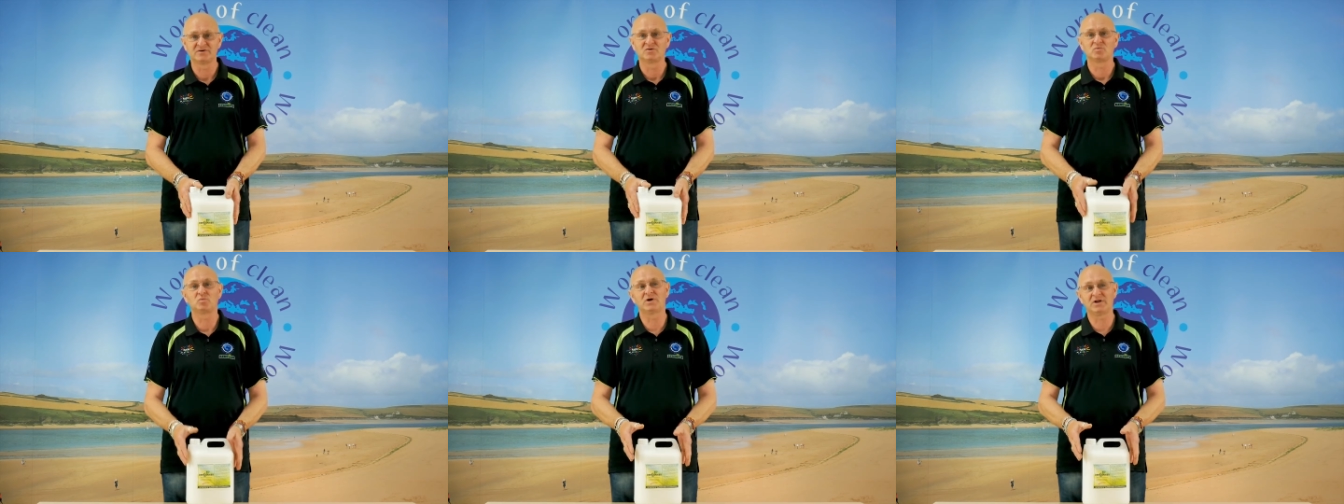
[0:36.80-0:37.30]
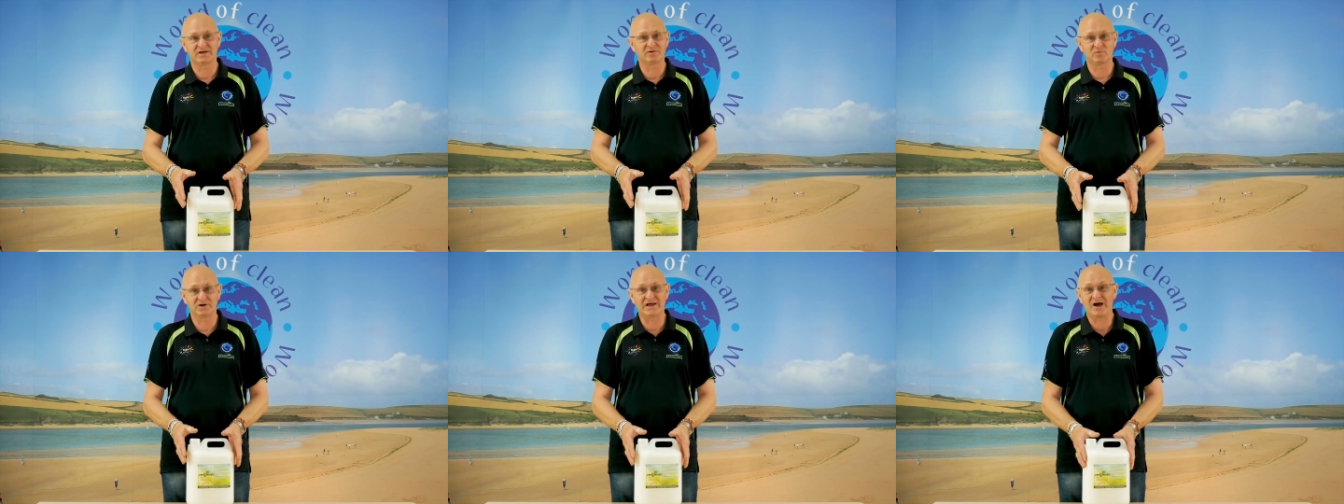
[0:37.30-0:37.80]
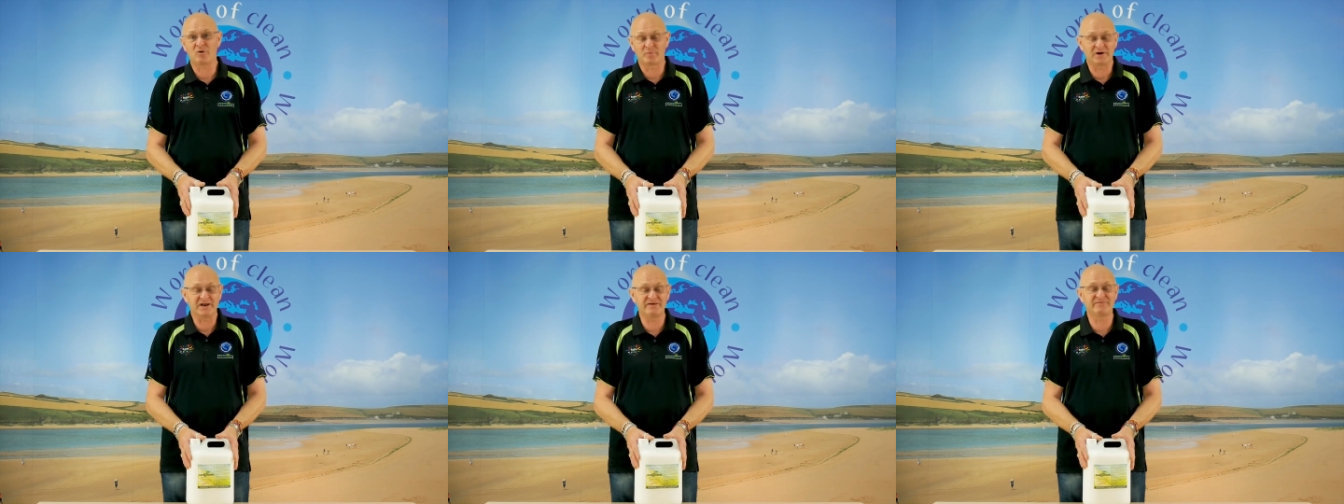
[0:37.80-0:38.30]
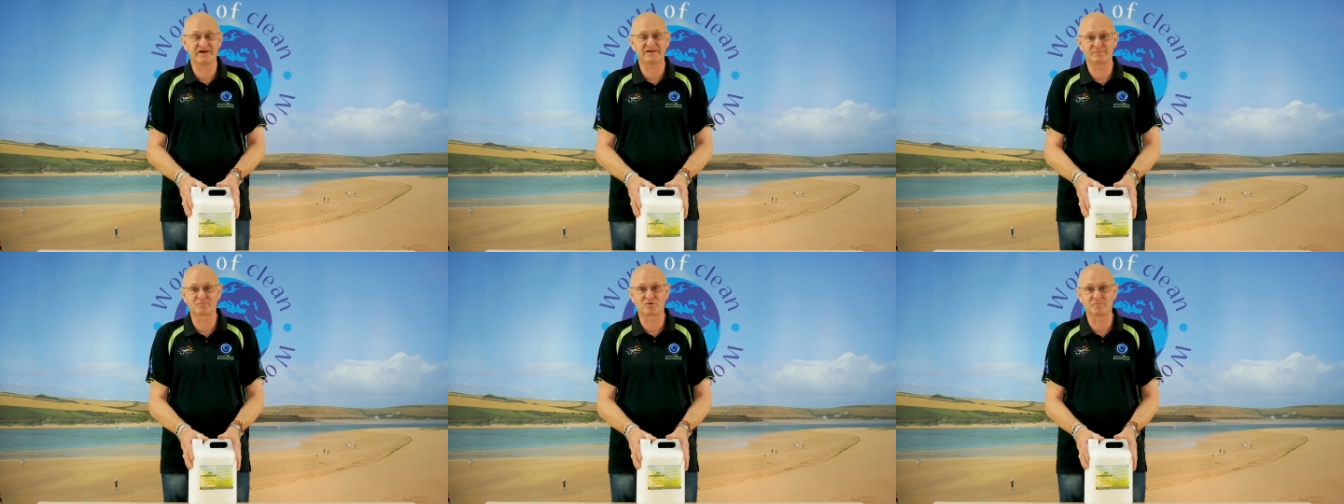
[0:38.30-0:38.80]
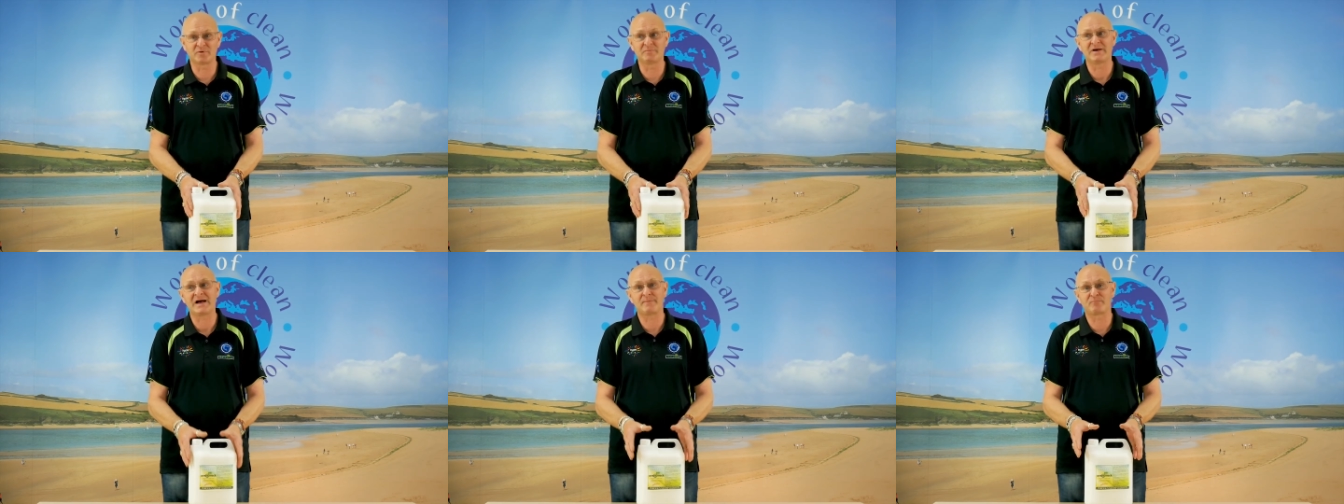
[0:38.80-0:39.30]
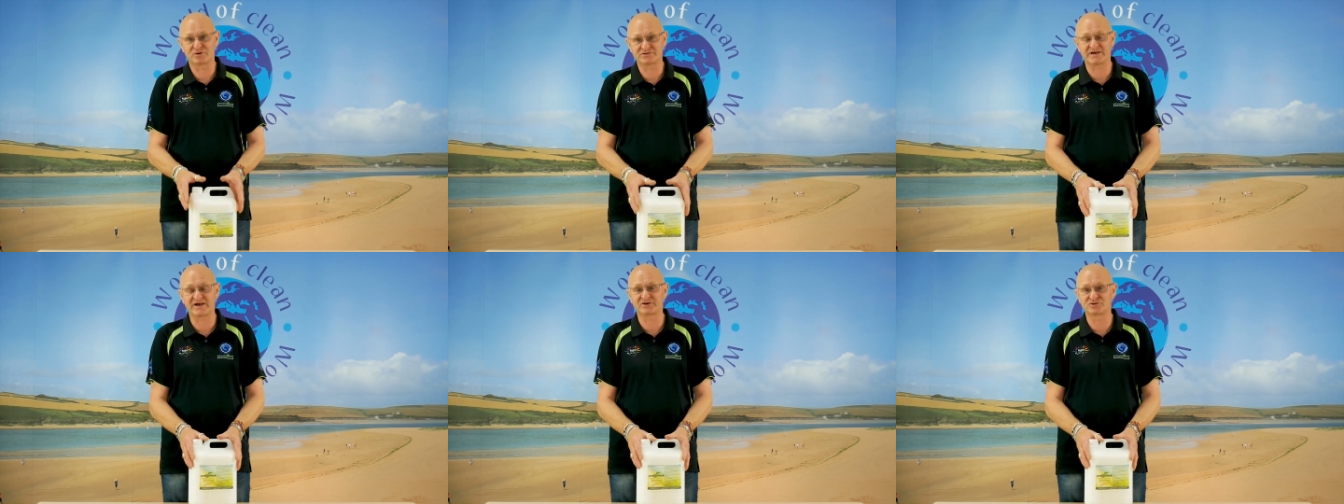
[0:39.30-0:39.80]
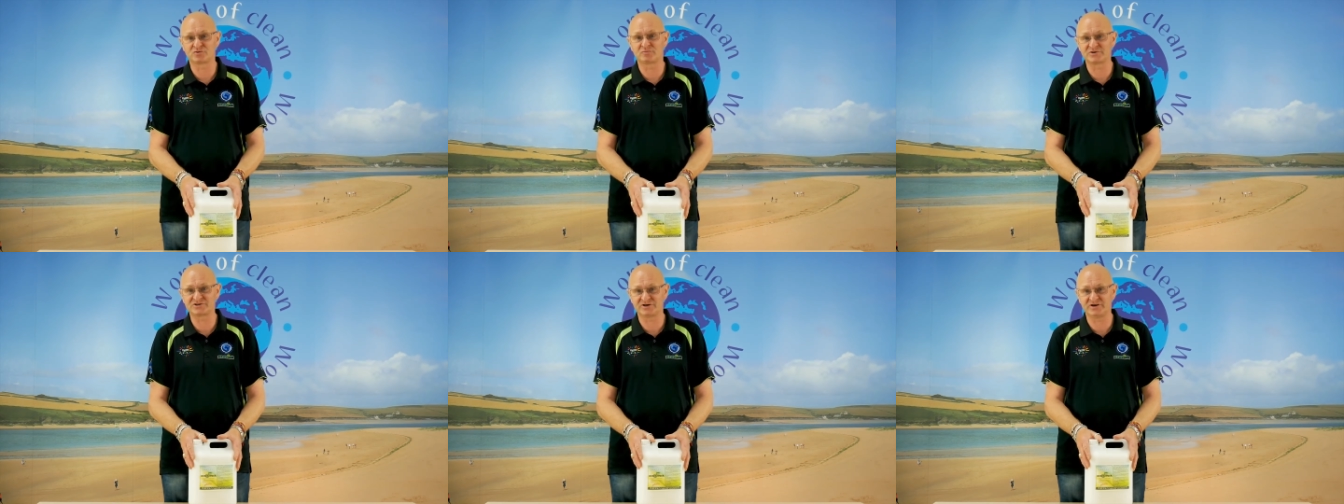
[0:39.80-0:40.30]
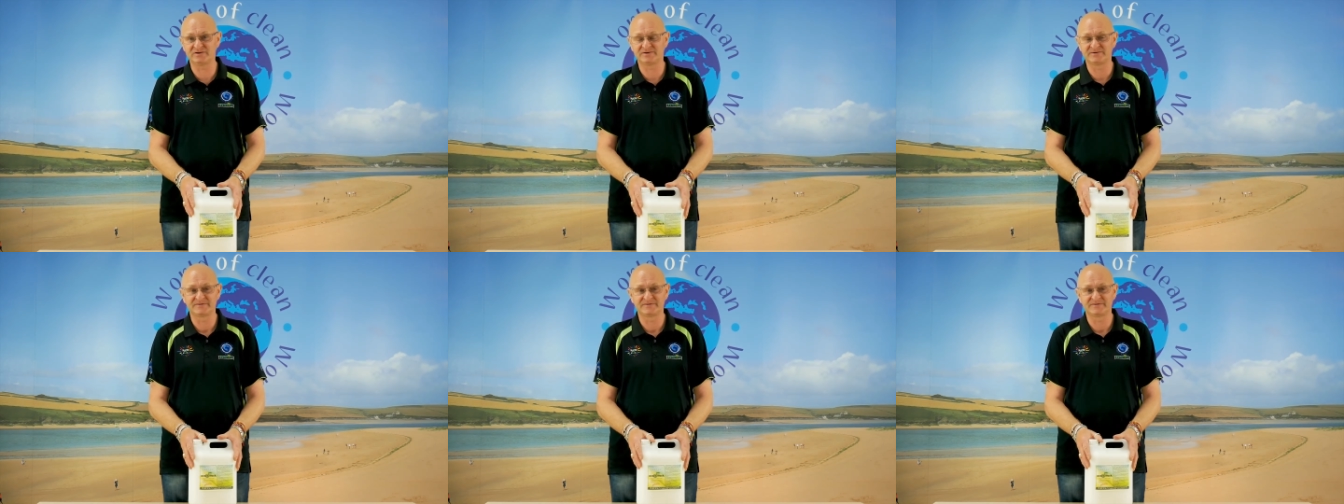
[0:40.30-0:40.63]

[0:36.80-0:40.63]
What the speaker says: will help alleviate the problem and protect your machine.